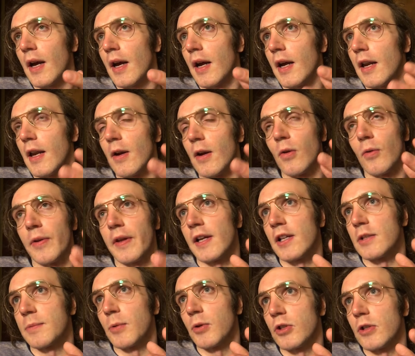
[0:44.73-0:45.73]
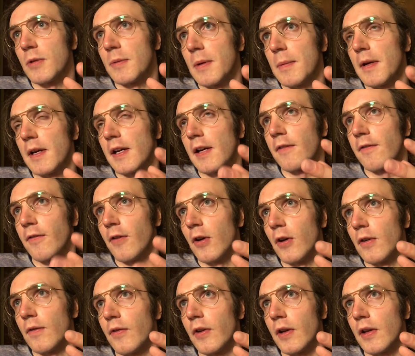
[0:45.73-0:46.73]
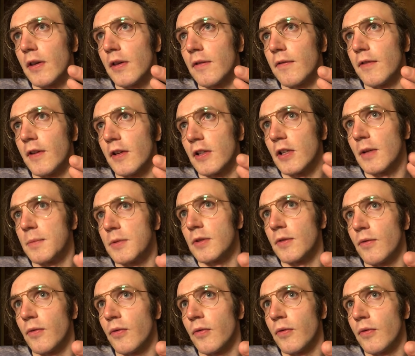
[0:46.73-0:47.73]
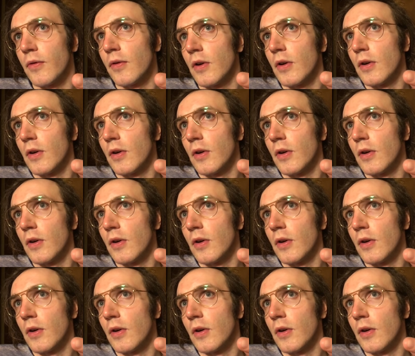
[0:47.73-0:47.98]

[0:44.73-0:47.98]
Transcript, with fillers: And I don't think it's supposed to be making fun of like the victims of